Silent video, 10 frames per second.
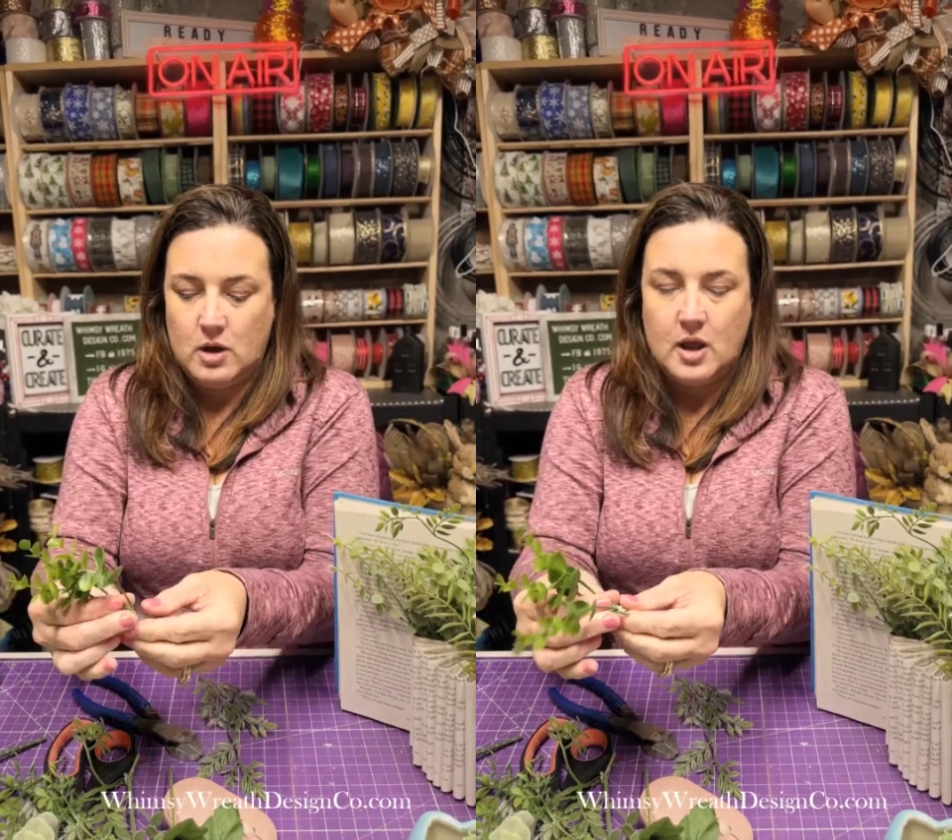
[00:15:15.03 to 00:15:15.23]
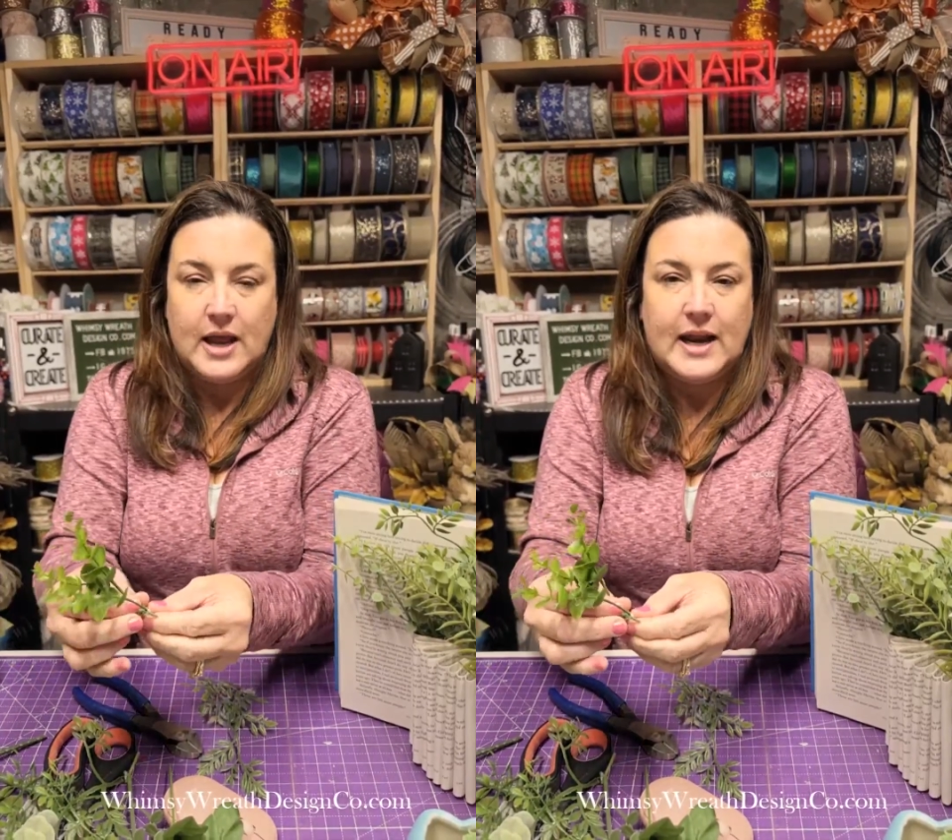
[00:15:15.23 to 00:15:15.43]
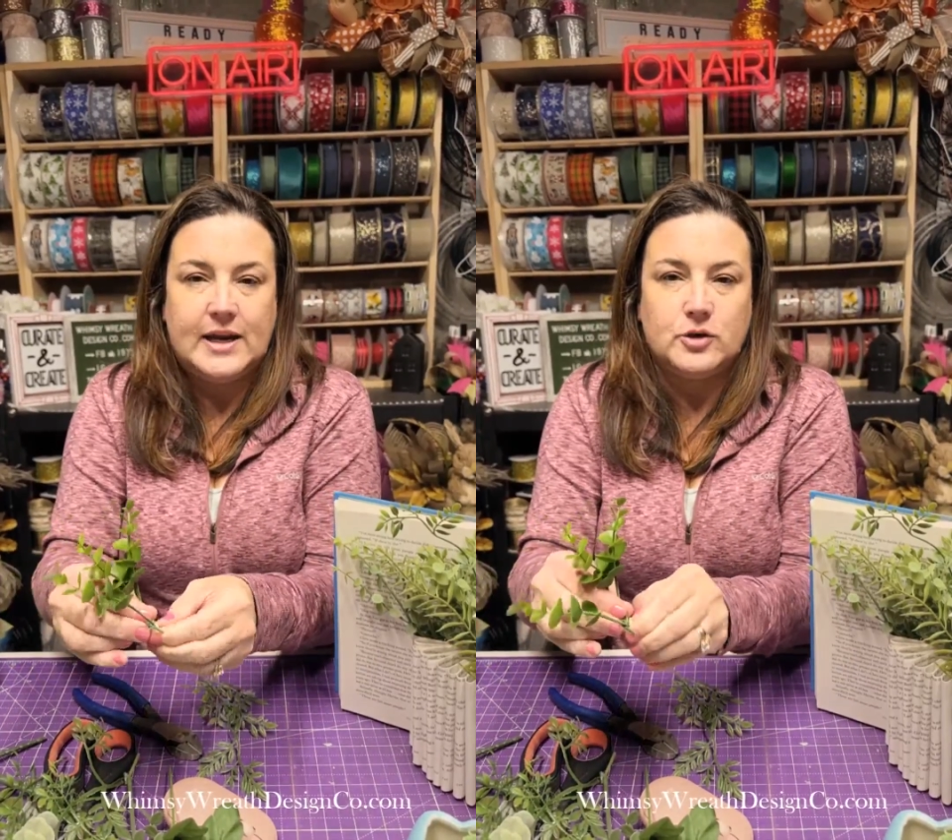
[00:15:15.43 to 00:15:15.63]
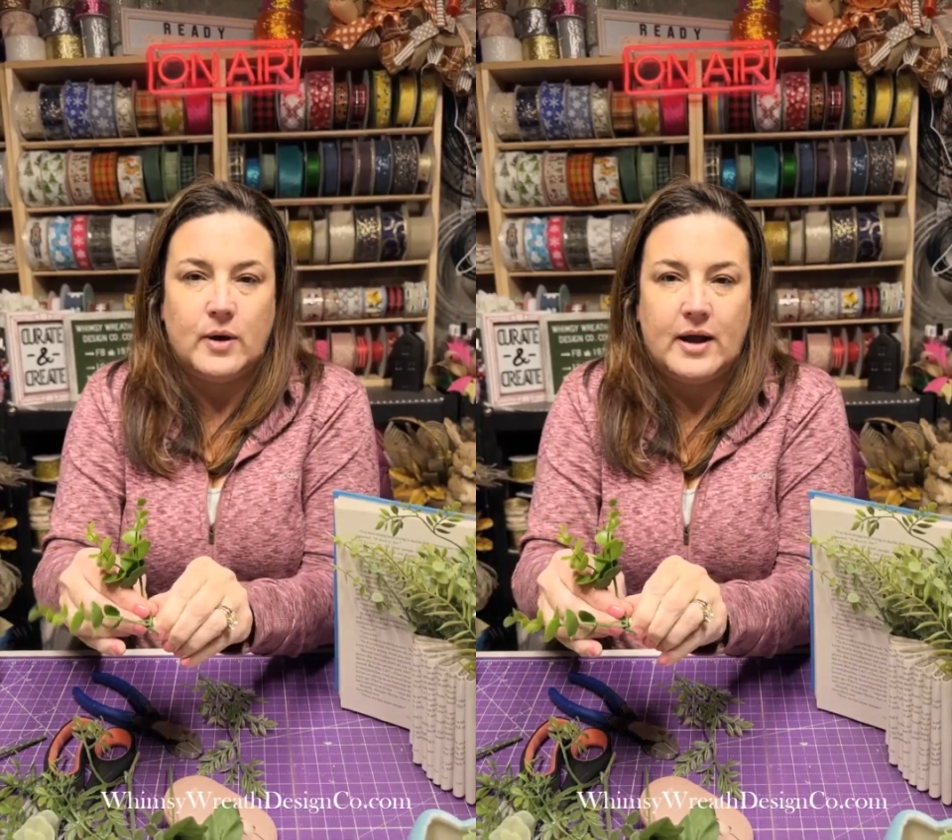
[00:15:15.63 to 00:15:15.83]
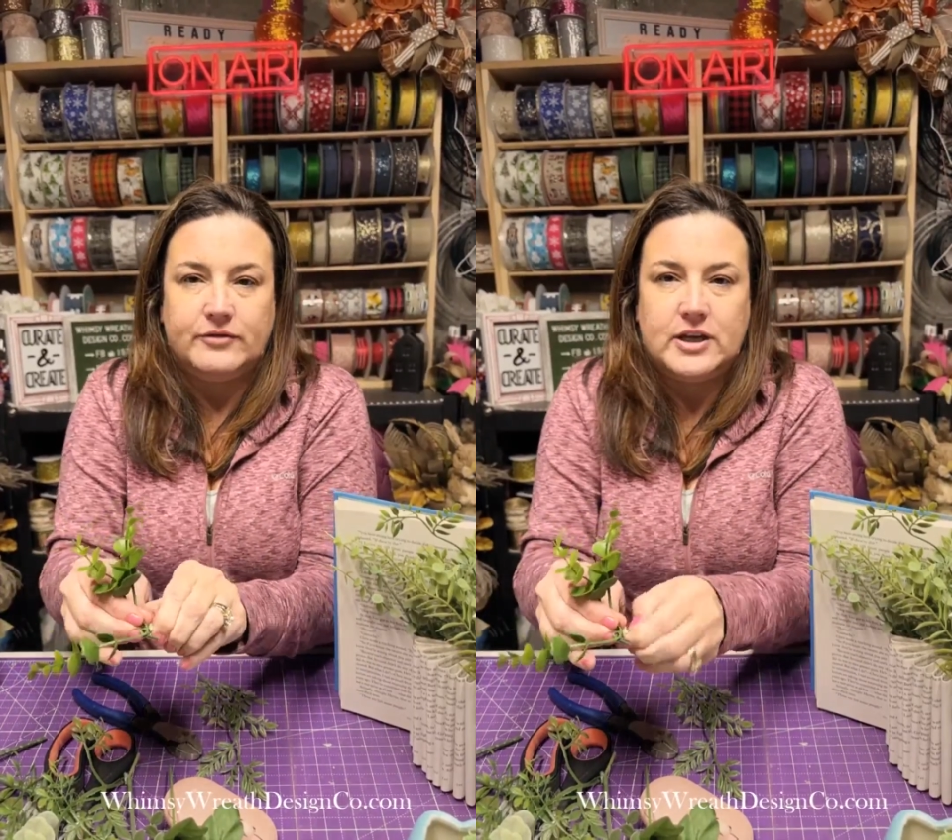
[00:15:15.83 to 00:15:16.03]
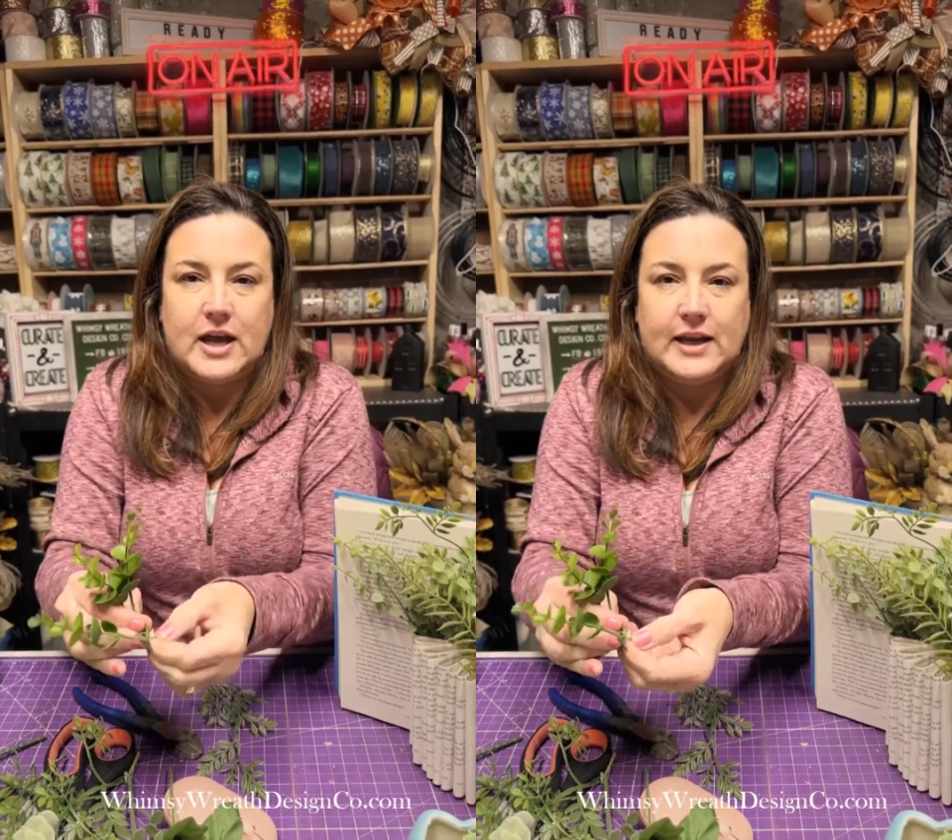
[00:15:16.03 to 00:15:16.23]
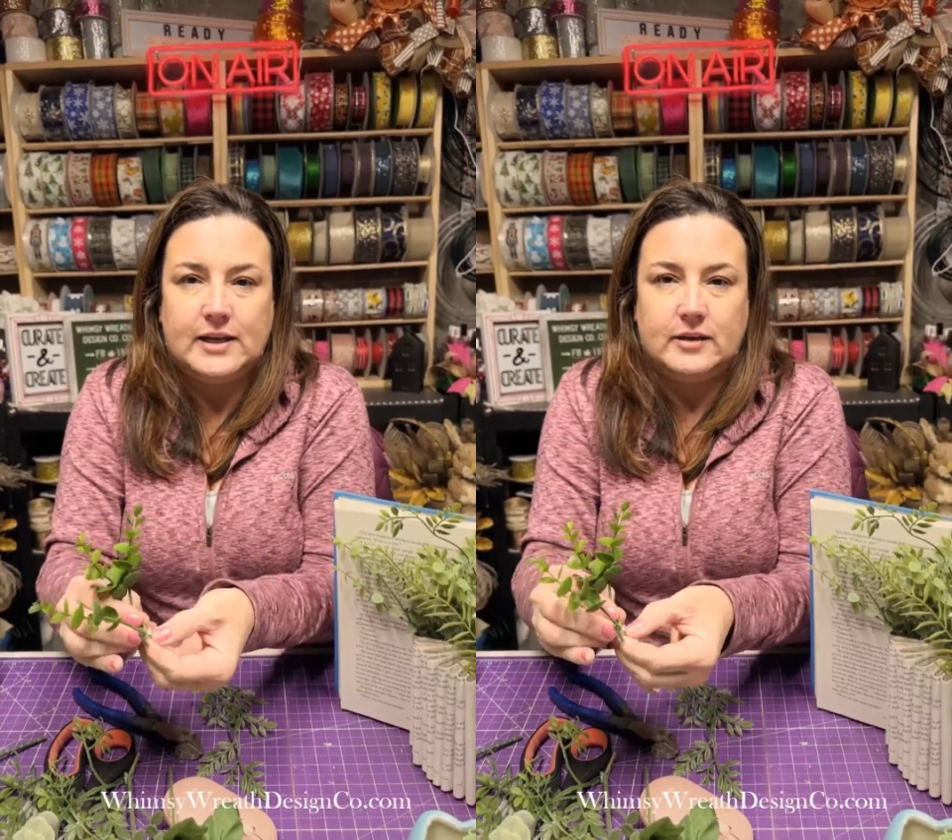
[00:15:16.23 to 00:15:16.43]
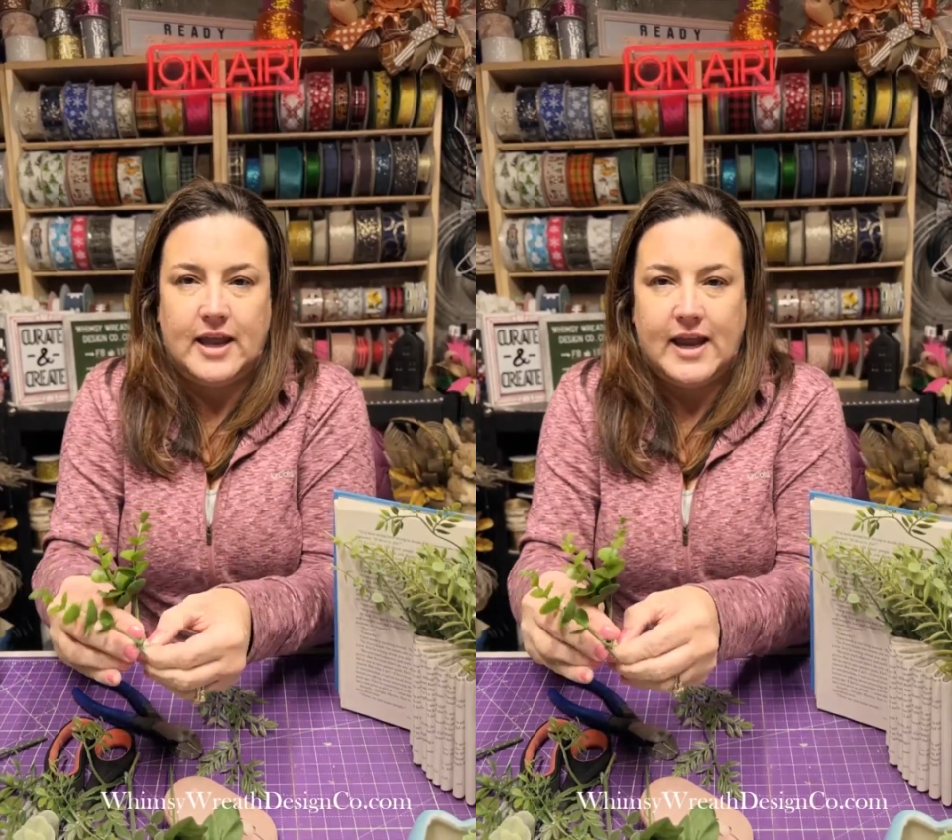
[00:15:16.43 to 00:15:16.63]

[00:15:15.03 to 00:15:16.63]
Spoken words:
and I don't have to, I can like